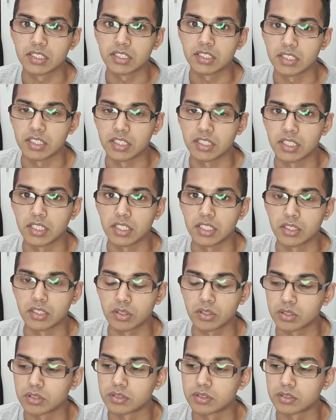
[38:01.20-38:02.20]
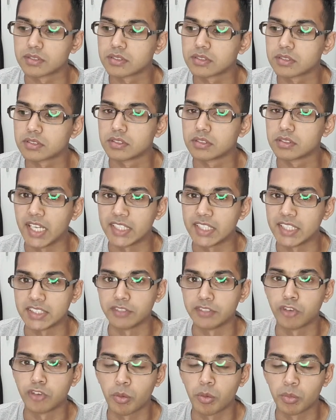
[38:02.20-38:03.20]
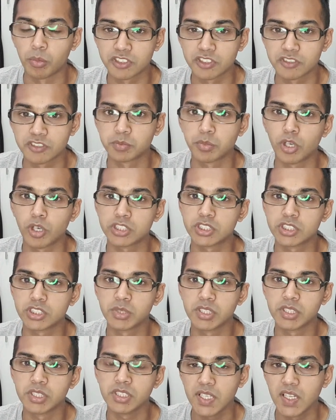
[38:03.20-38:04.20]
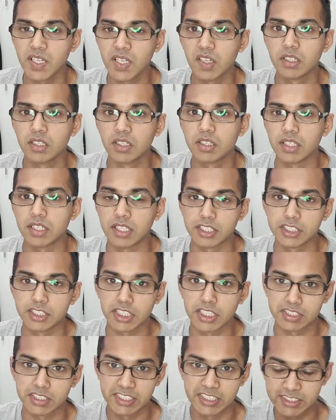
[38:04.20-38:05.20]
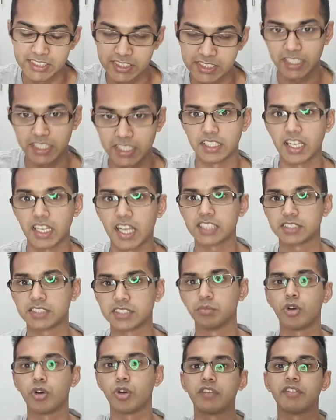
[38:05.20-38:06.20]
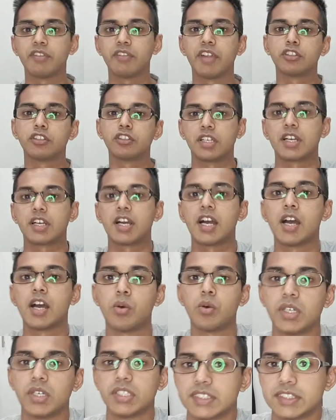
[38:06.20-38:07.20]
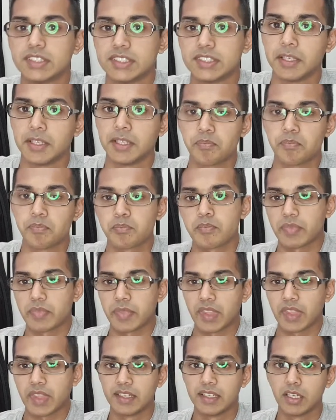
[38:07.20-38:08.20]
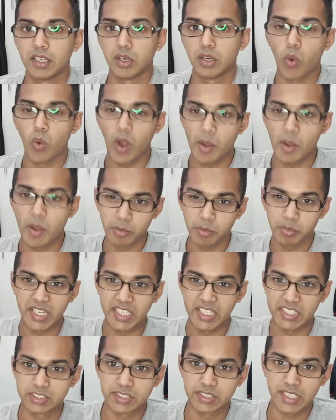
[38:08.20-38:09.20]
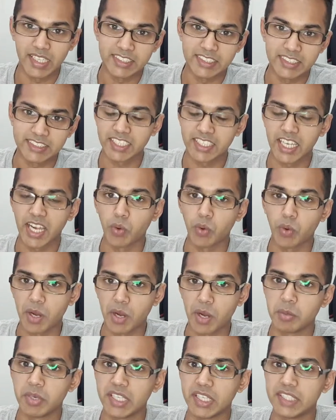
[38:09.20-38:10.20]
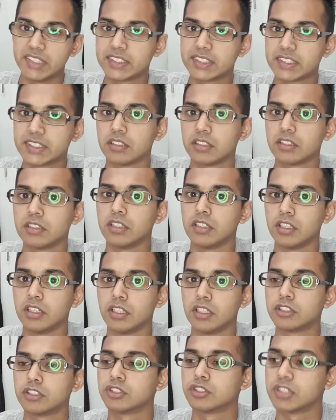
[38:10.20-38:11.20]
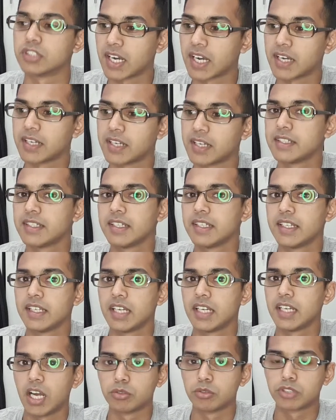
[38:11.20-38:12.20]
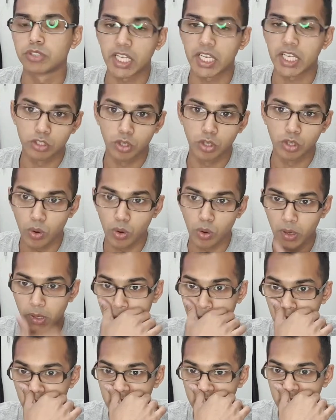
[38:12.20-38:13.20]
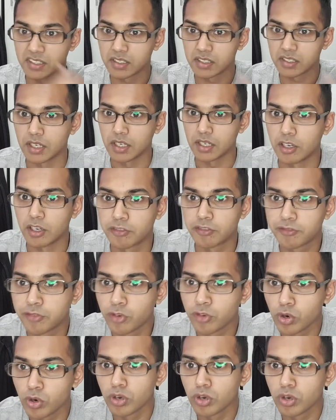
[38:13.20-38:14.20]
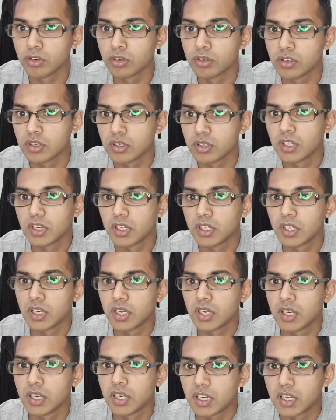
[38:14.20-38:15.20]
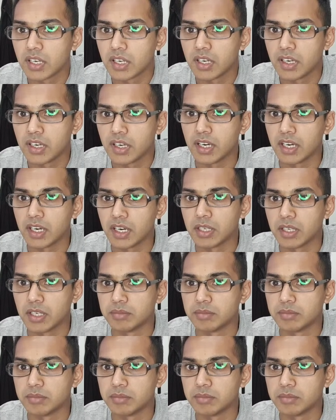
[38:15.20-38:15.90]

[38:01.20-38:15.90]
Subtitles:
uh, as informative as possible. Just recently, the last mod I done to the car was wiper blades, LCI wiper blades to the car. I'm trying to go full uh,